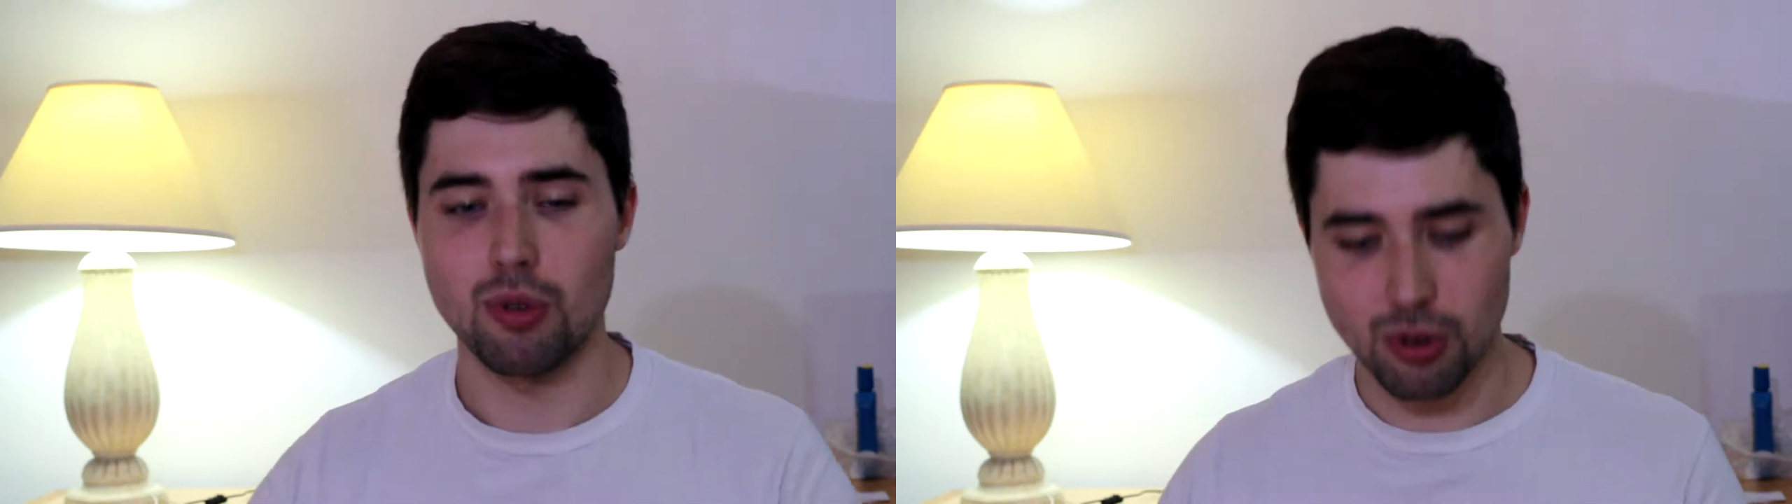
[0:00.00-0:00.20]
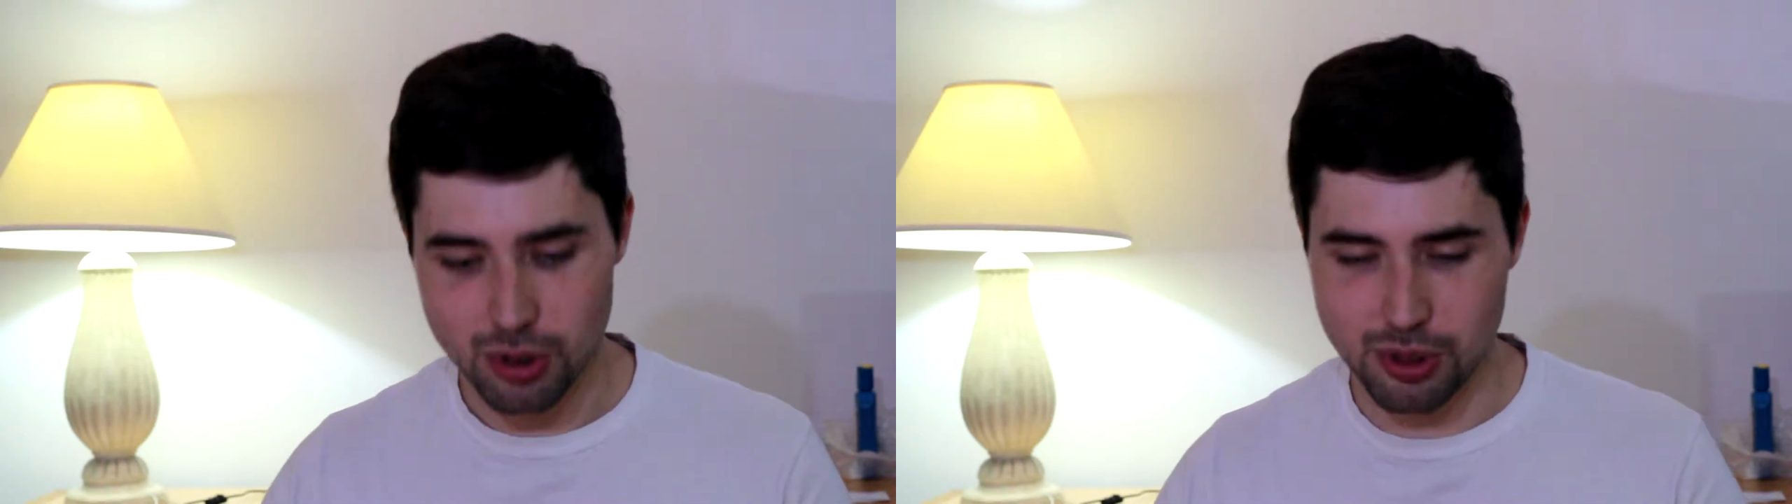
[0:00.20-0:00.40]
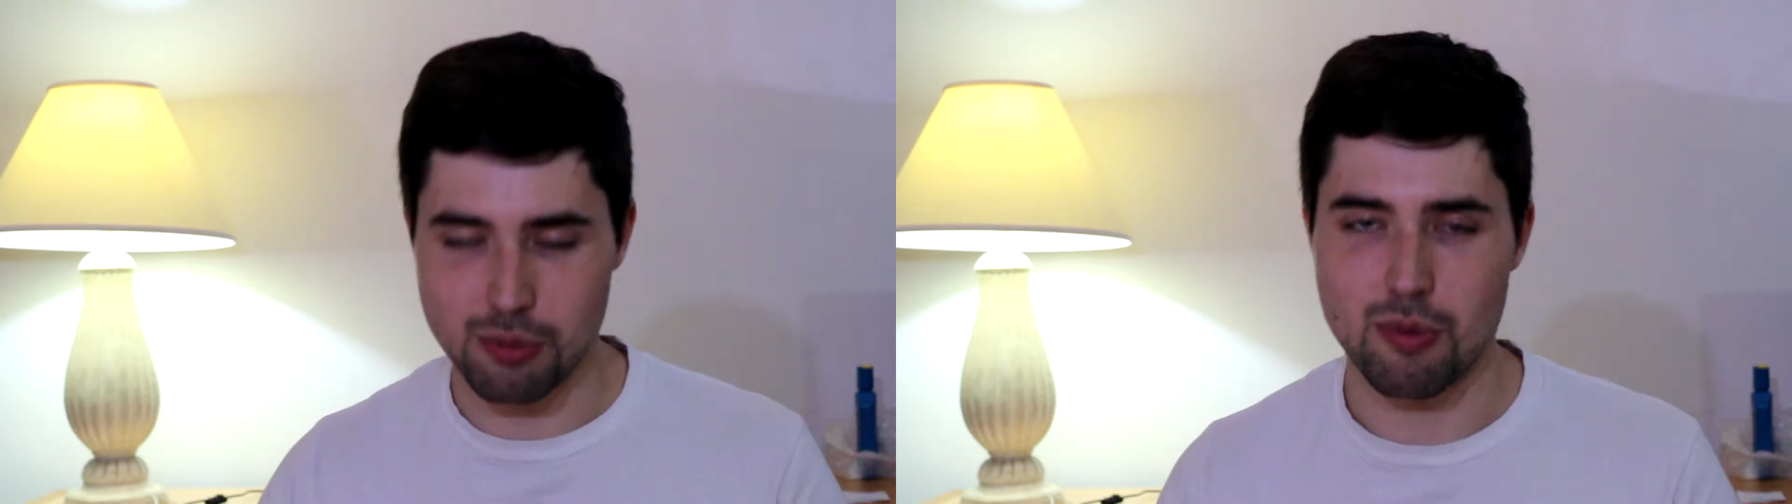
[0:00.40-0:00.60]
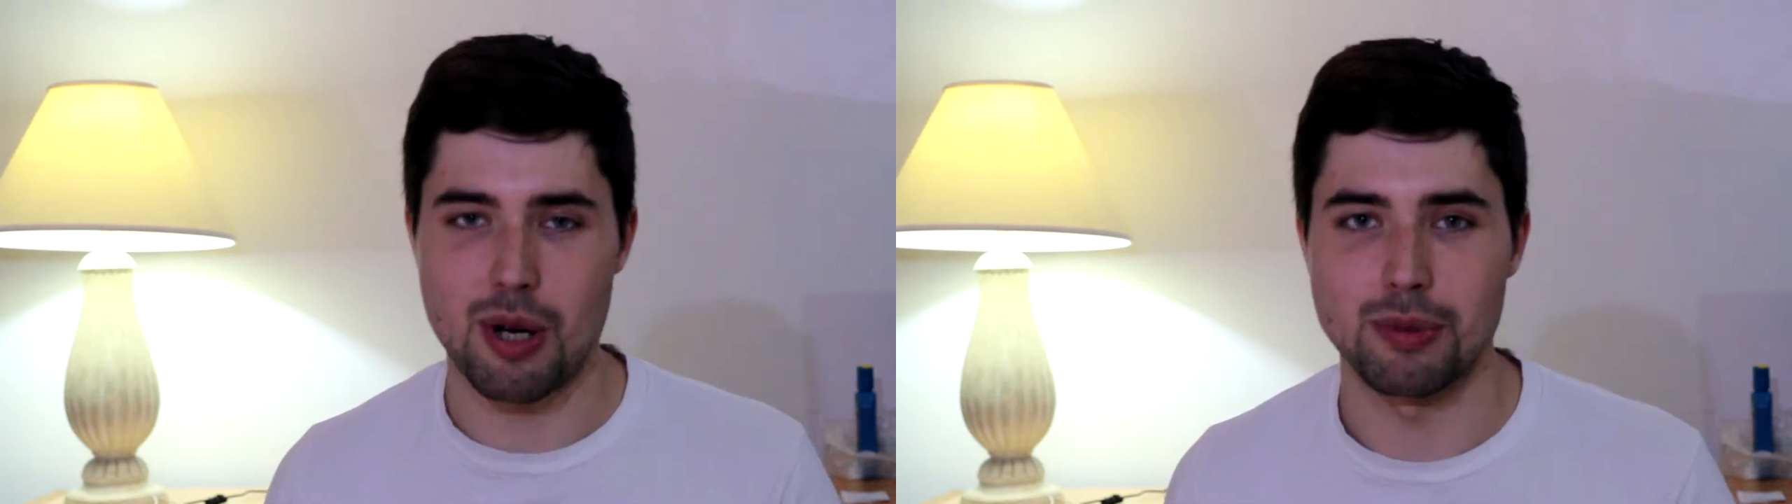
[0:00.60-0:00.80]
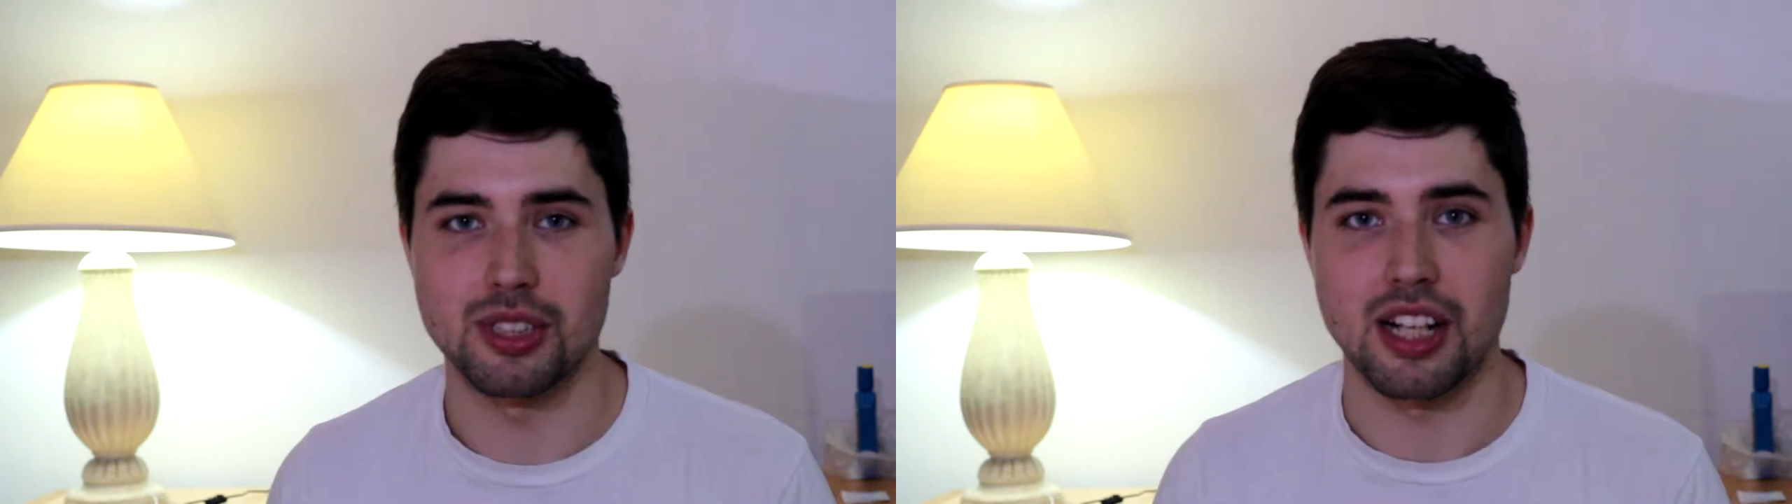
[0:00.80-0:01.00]
awesome
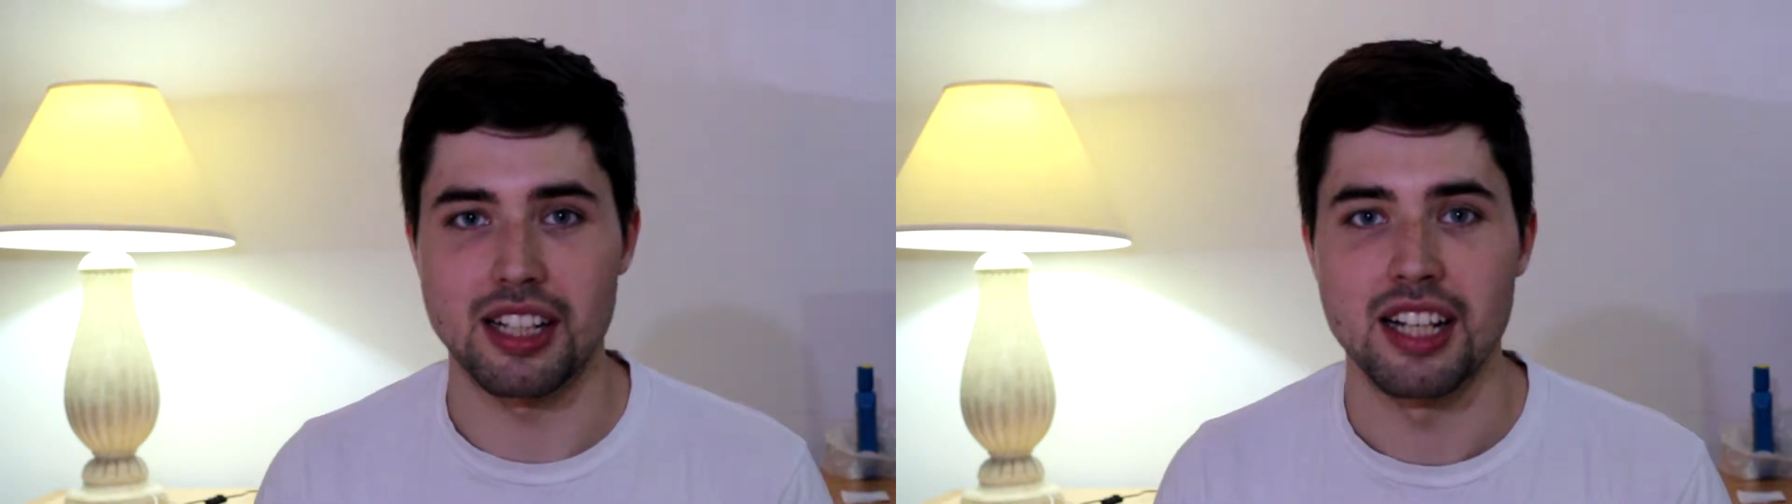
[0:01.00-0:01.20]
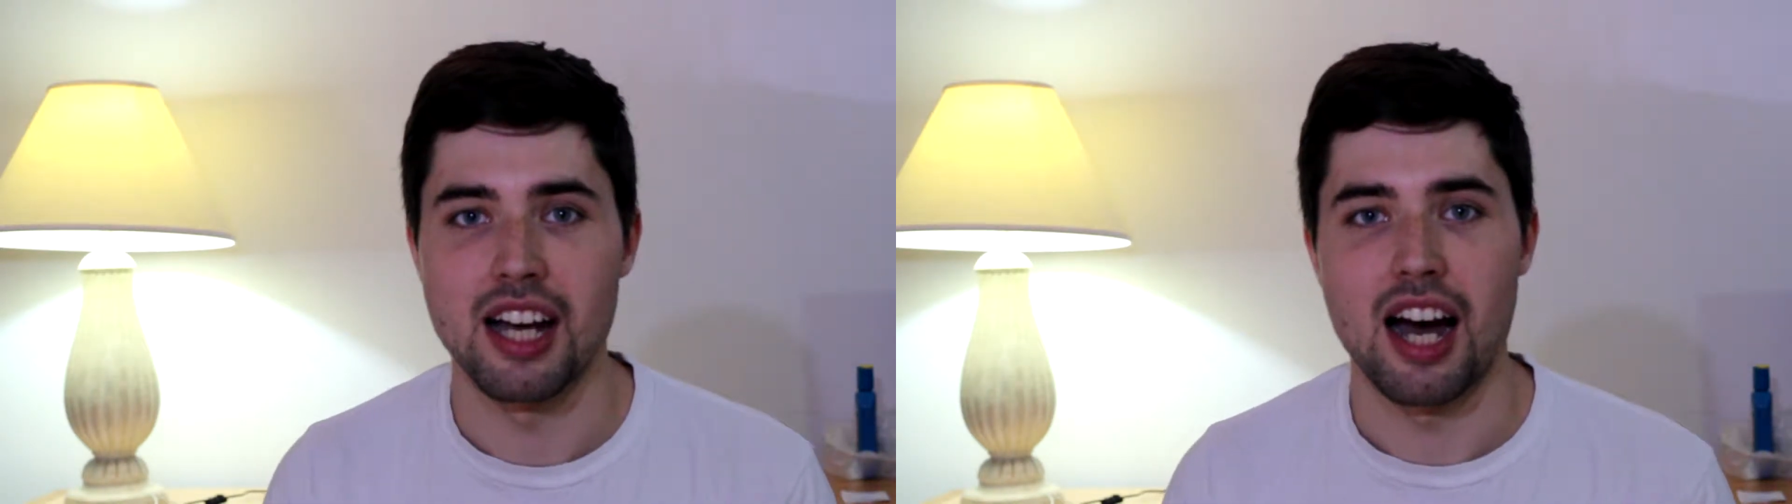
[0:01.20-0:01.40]
website.